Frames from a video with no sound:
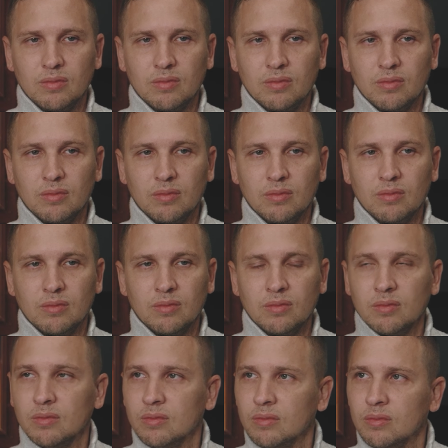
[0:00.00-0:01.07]

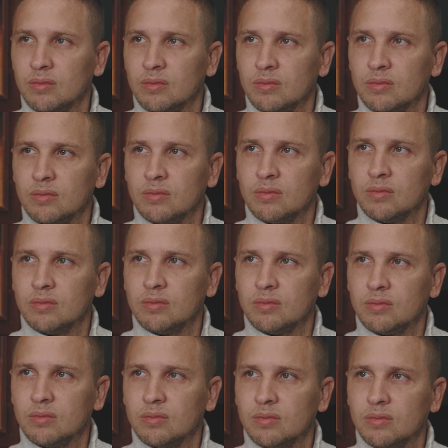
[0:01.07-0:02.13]

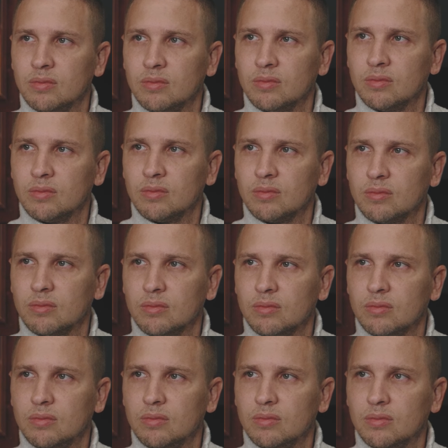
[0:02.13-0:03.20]

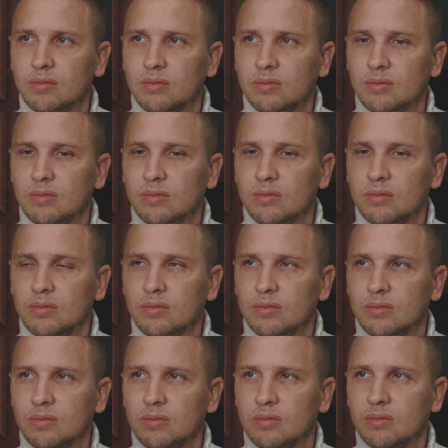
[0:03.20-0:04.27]

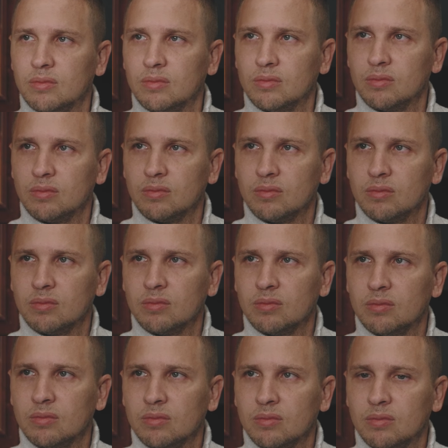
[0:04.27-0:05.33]

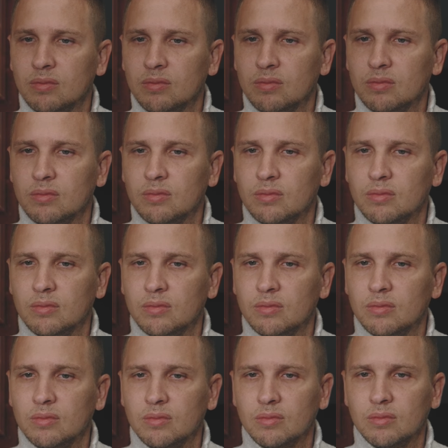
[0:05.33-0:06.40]

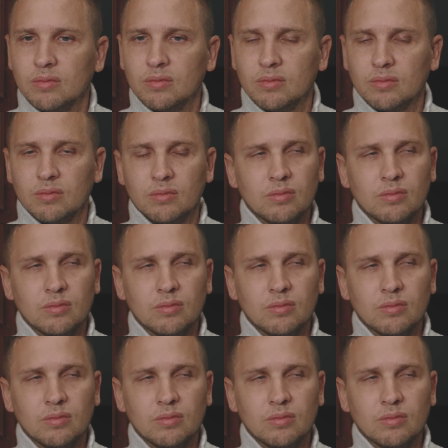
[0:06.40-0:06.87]
The person shown says nothing.